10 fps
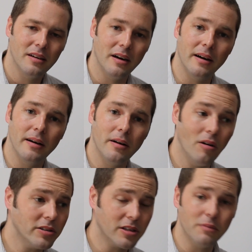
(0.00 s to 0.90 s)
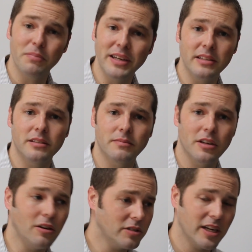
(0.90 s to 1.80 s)
Also, please
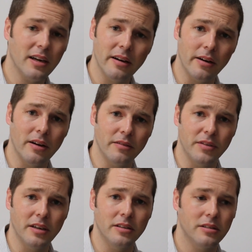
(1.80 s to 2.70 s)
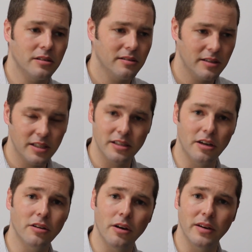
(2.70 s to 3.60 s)
go check out our other videos. This is an
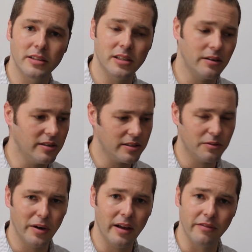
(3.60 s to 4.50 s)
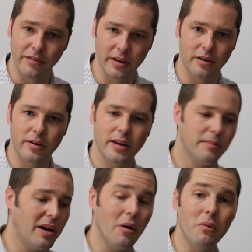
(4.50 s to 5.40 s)
ongoing series, and we have a video already
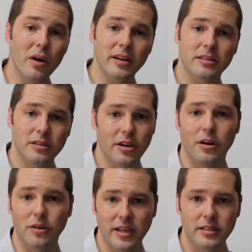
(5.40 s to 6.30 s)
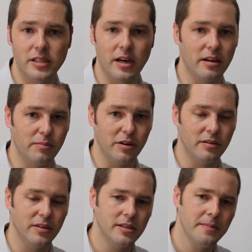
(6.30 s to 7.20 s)
about where to go in China, both
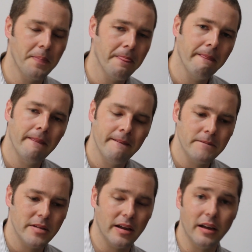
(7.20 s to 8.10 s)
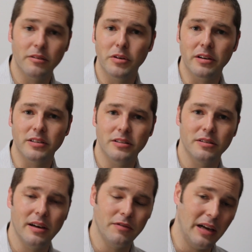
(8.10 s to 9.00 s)
of us. And we're going
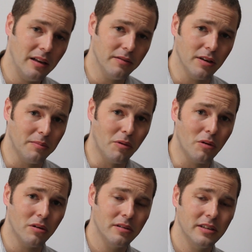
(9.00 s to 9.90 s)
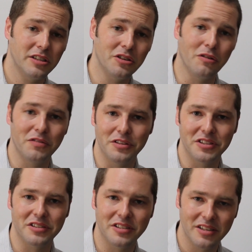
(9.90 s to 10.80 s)
to have a hell of a lot more in store for you,
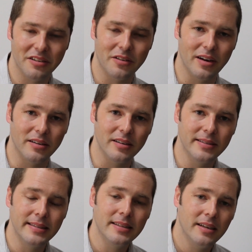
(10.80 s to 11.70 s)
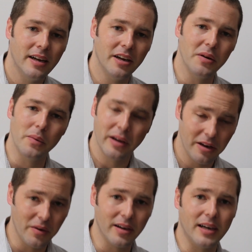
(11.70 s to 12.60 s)
so stick around.
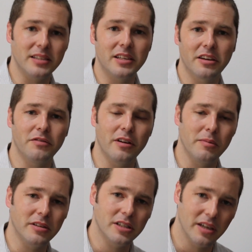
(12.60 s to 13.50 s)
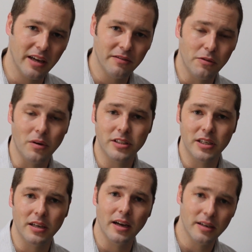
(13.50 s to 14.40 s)
Anyway guys, thank you very much again for
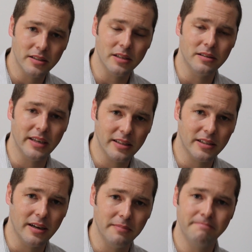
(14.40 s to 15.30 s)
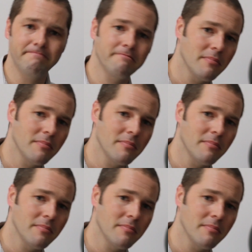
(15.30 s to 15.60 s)
watching, and until next time,